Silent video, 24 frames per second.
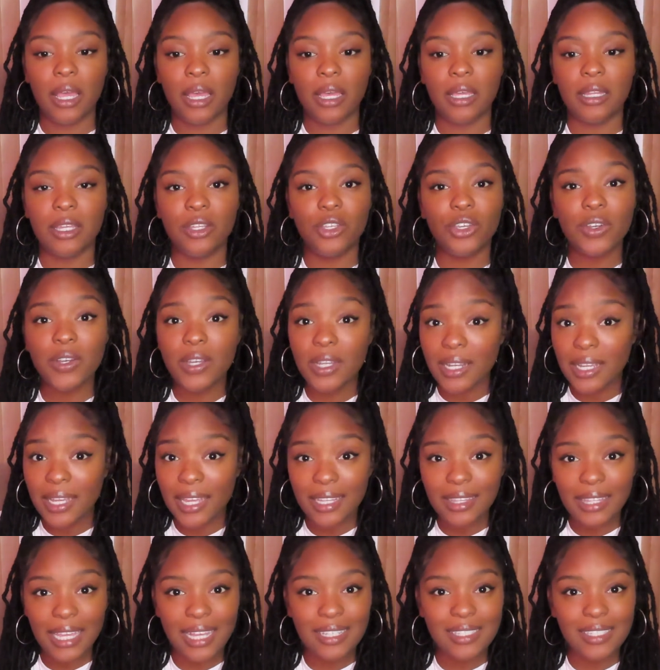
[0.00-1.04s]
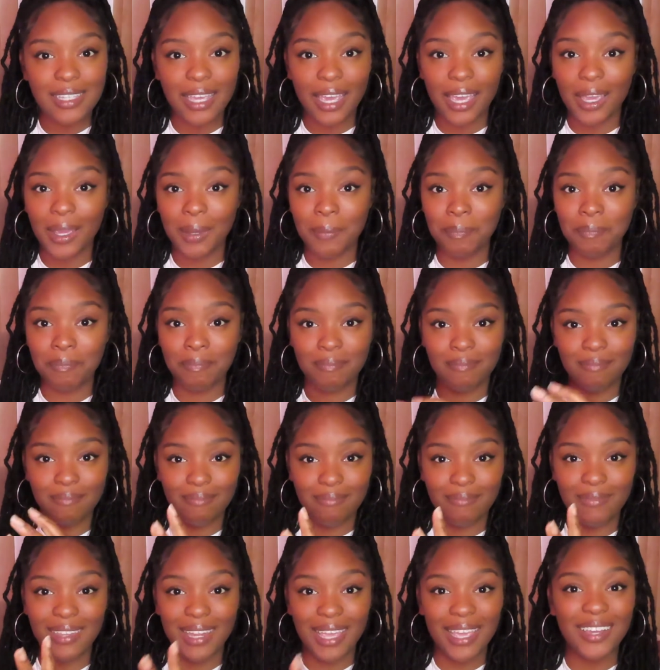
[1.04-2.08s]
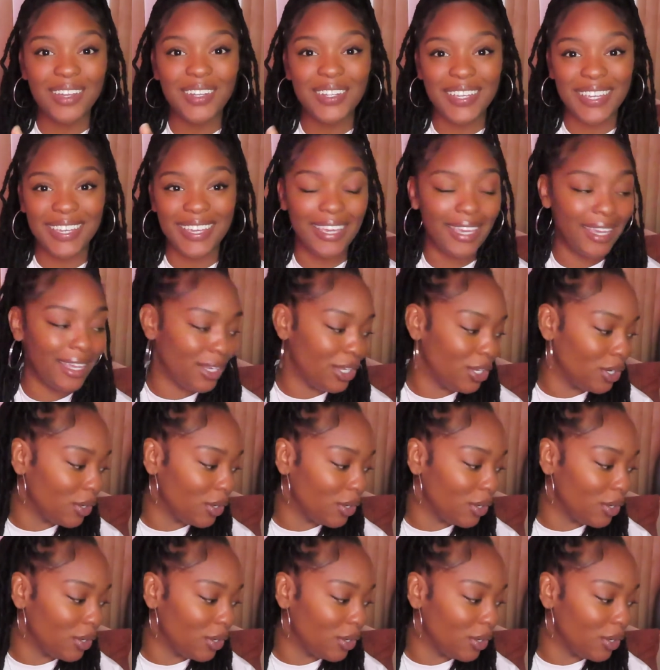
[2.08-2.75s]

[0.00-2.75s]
and then you're gonna hit that same nail again,